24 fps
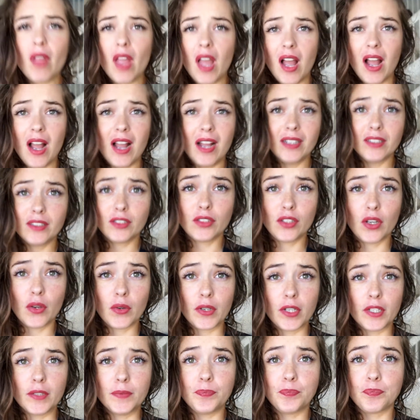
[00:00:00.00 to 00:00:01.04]
It's so
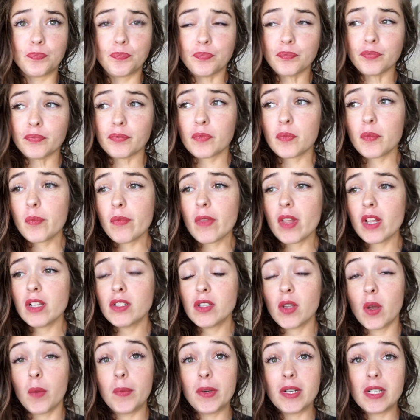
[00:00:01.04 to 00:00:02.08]
good.
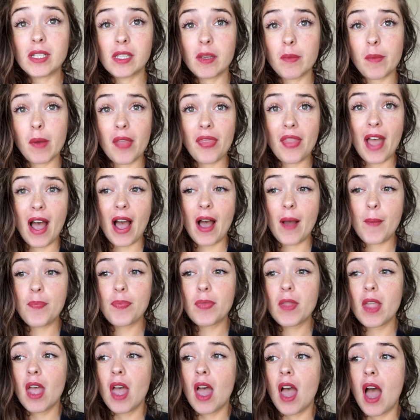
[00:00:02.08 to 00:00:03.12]
So I'm gonna sip on that.
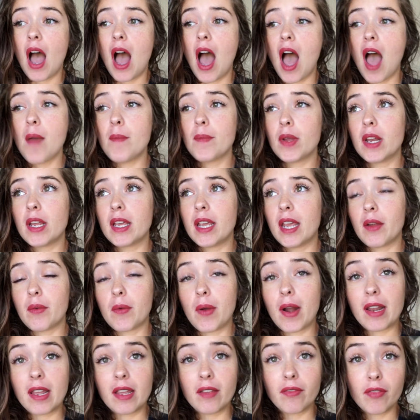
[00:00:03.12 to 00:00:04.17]
I'm gonna get
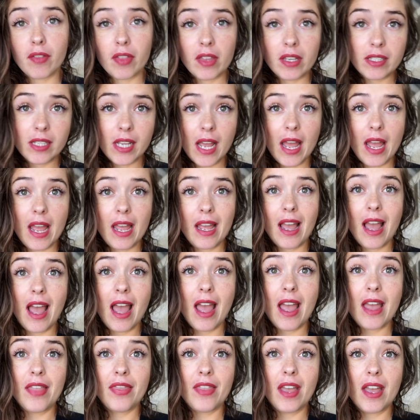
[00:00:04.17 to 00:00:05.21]
ready for the day,
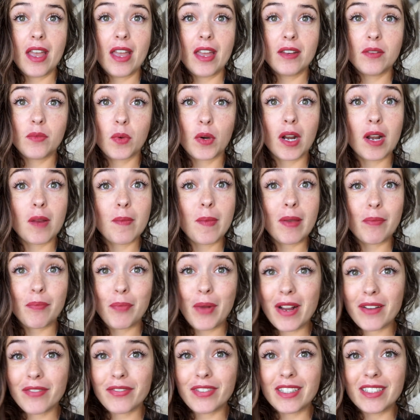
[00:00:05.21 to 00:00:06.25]
and then we're gonna make
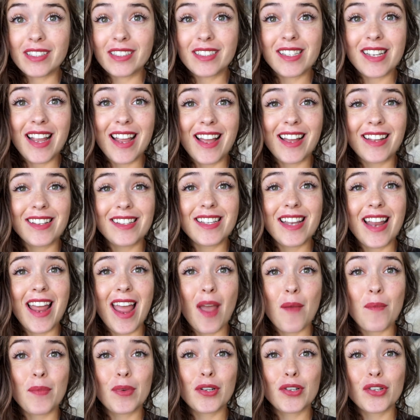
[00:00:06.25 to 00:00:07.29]
breakfast. And today
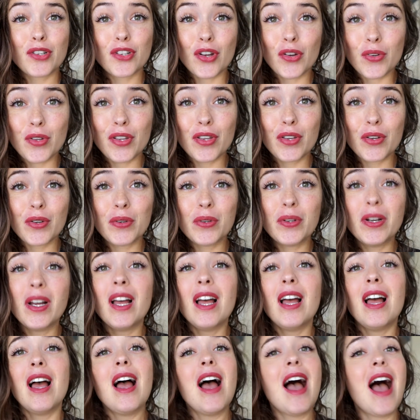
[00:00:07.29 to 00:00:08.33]
I'm gonna show you
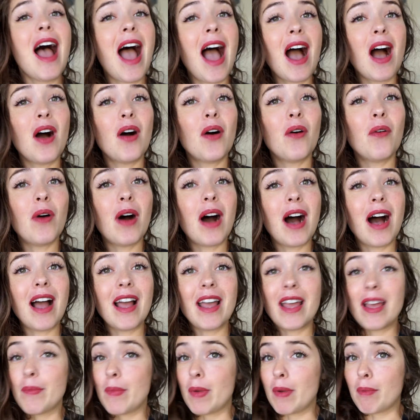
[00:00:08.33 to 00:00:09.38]
how I
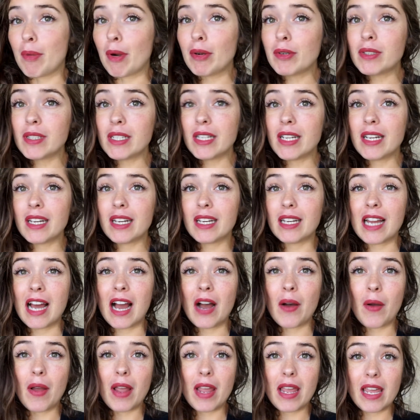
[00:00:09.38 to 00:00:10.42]
hit my protein and how
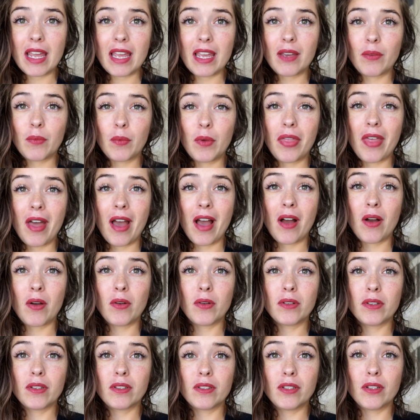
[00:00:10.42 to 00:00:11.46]
I eat
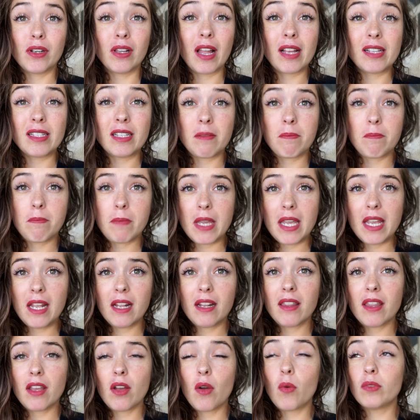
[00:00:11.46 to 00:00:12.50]
without utilizing meat.
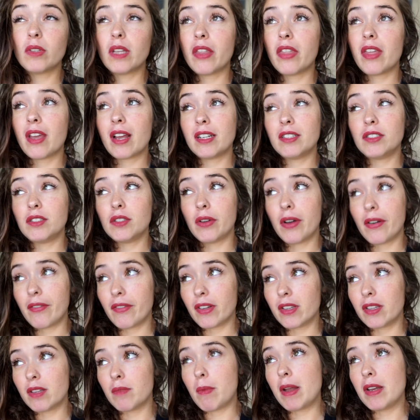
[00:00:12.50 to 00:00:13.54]
The only thing I do have
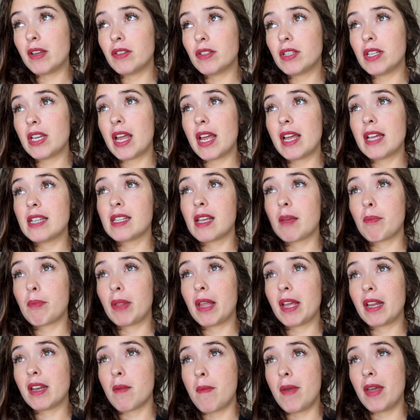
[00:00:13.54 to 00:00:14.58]
on the menu today is I
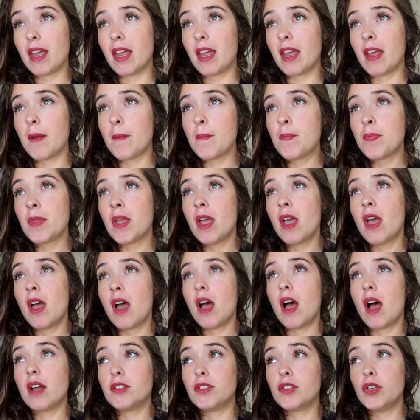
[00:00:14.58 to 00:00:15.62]
plan on making
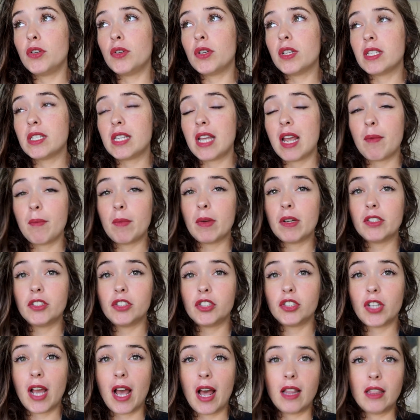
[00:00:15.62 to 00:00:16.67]
a tuna
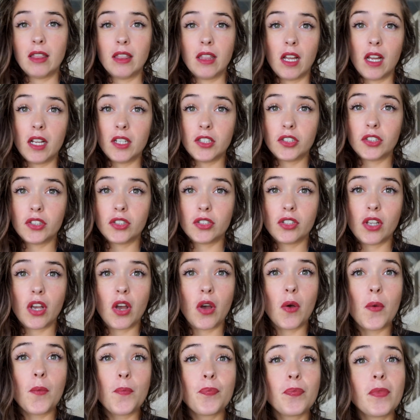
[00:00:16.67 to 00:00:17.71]
sandwich at lunch.
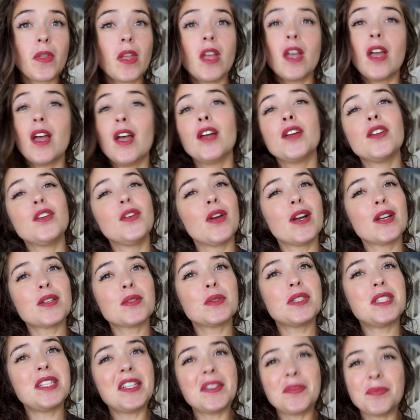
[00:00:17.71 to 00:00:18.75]
So you guys will
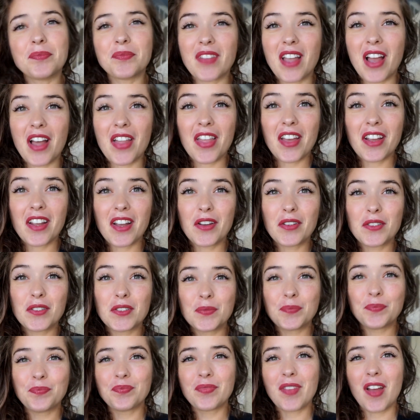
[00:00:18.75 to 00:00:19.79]
see how that goes.
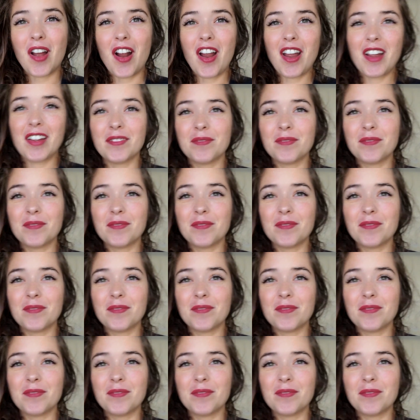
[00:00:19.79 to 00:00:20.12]
All right.